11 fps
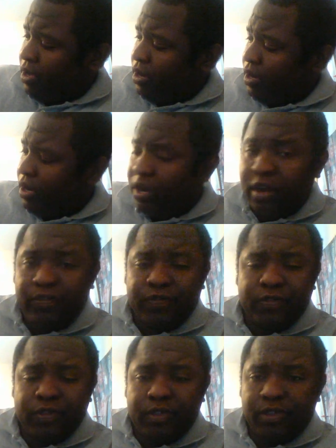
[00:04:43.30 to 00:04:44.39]

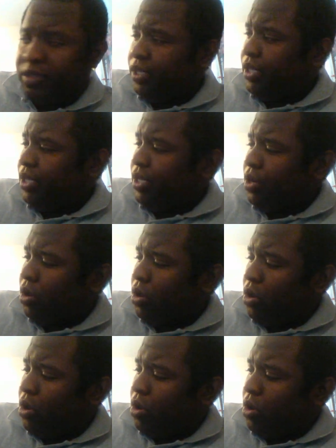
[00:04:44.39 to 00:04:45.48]
of the
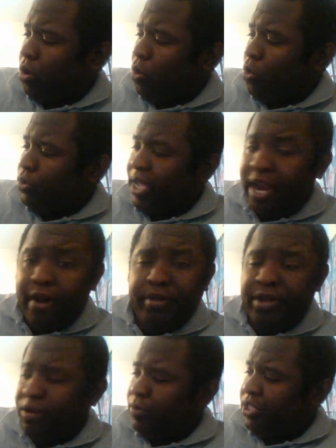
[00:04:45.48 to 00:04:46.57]
old
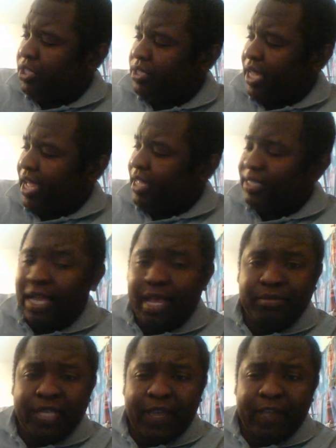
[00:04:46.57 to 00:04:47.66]
area, which is 8
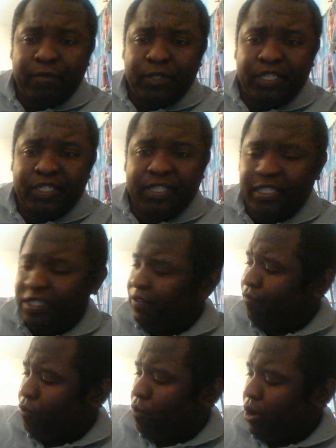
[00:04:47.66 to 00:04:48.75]
times 8, which is
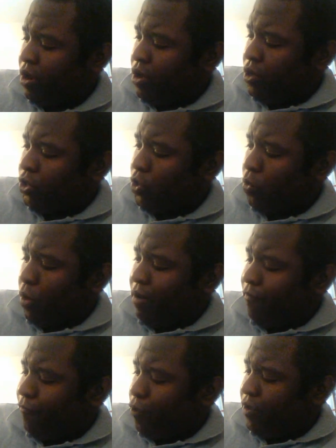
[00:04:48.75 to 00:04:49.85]
64. So
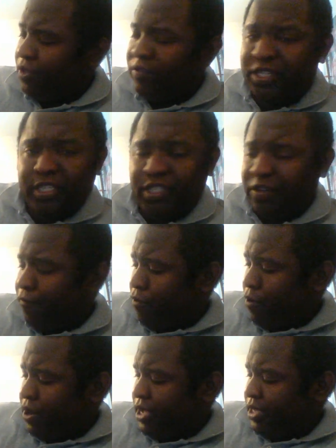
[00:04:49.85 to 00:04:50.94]
1/4 of
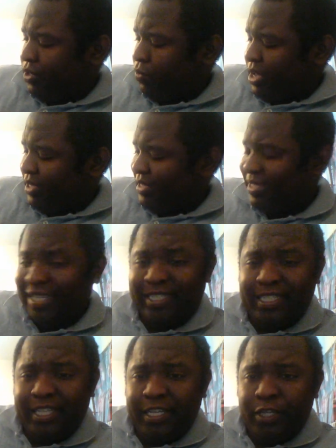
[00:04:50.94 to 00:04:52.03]
64 is what?
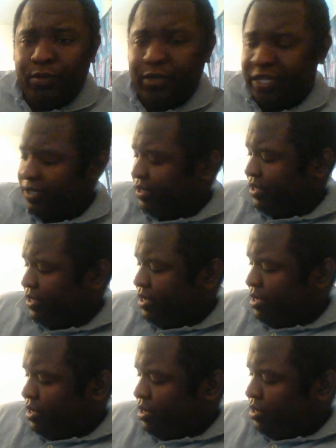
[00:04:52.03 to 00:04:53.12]
16 units.
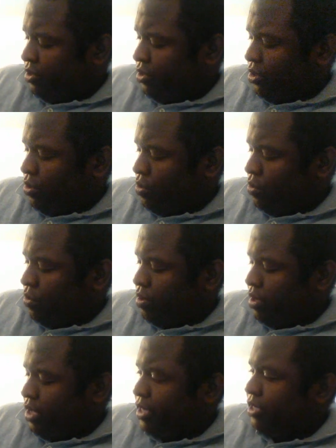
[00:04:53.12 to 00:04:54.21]
So
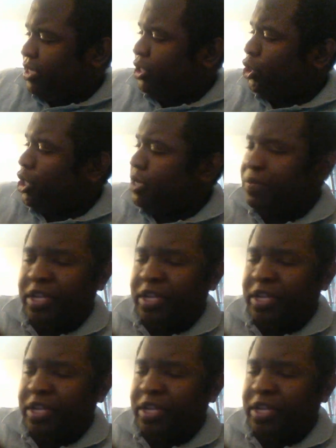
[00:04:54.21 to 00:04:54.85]
it should